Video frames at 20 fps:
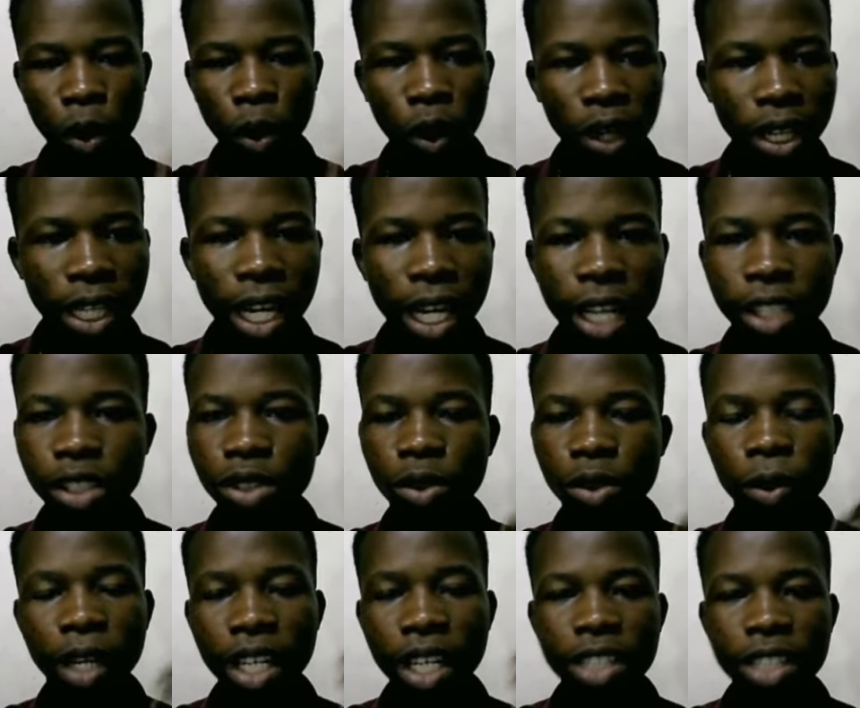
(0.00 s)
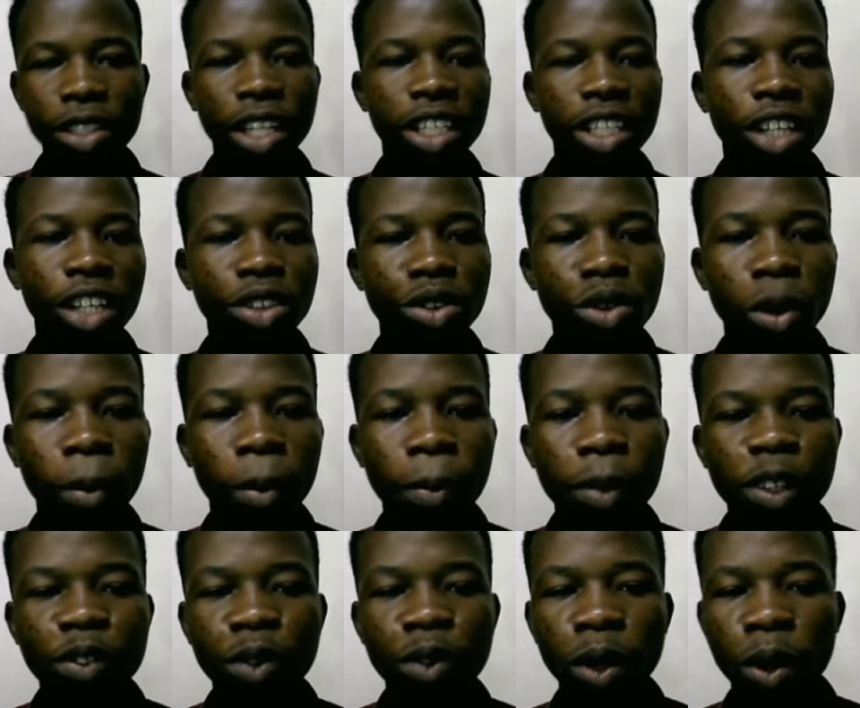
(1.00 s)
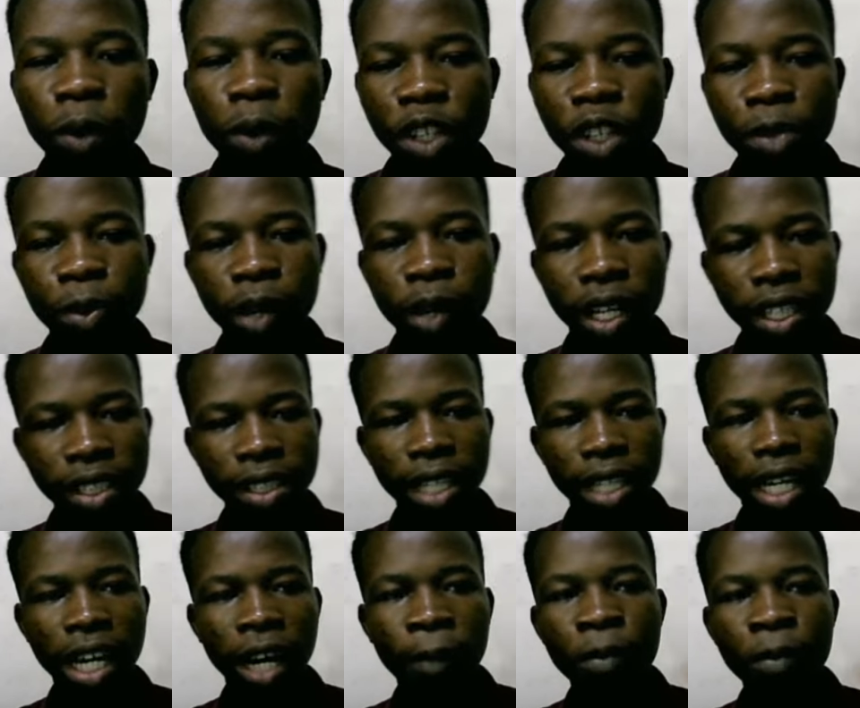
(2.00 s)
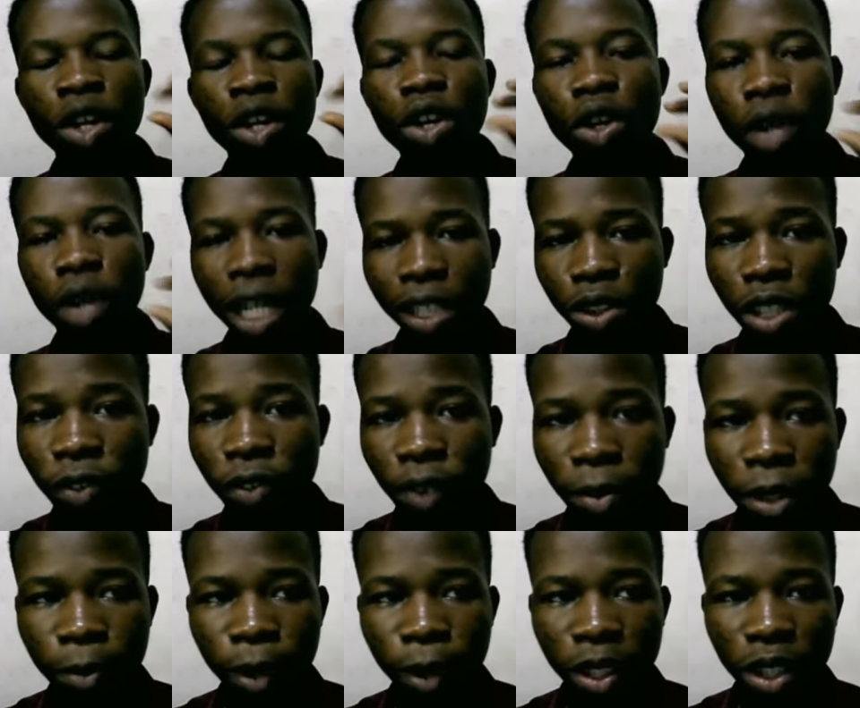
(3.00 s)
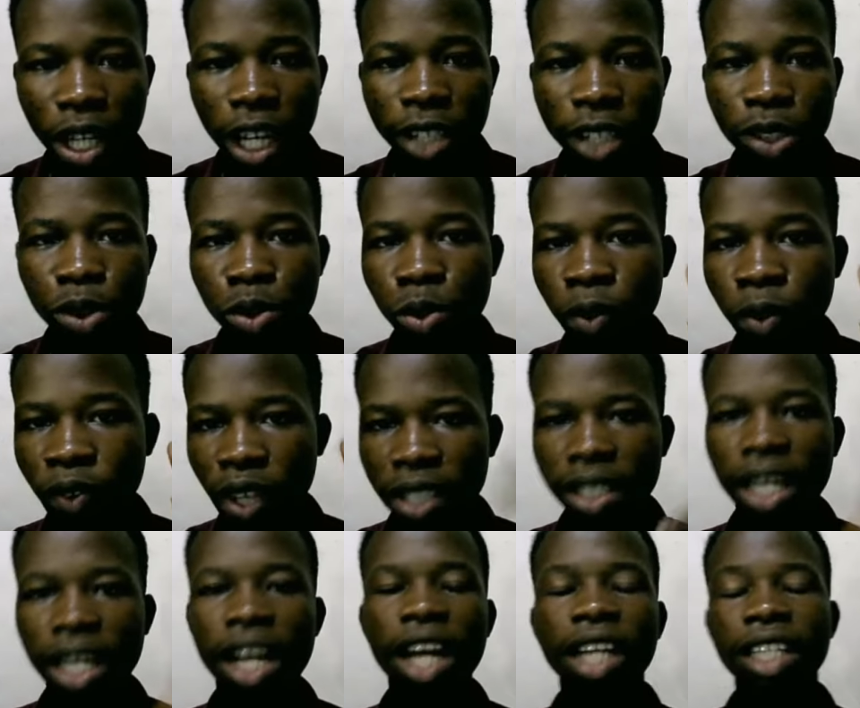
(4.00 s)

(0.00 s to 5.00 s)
content or anything you're trying to do on Facebook and Instagram. You can do it from this particular tool first.